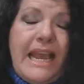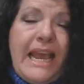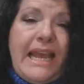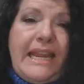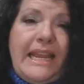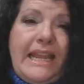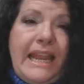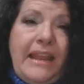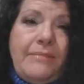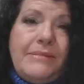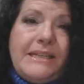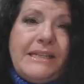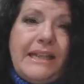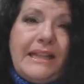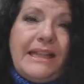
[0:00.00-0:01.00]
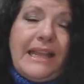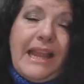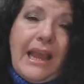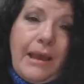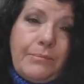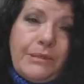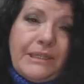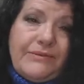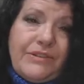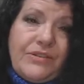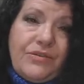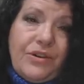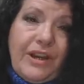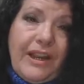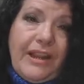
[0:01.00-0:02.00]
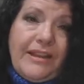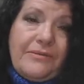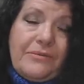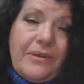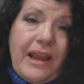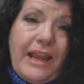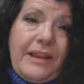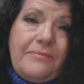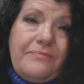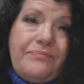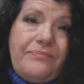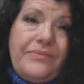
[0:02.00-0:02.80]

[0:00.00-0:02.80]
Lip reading: And he came to set the captives free, right?